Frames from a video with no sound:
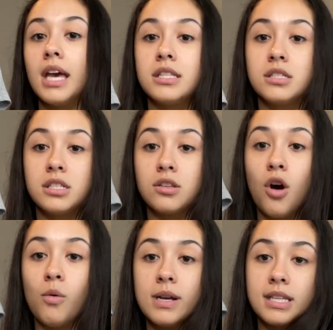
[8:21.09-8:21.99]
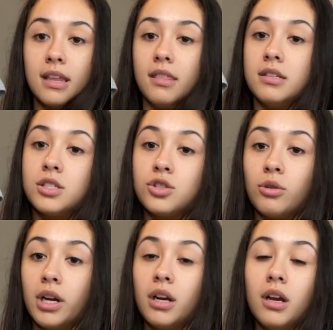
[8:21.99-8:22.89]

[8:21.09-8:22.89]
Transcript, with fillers: It's just always like this short.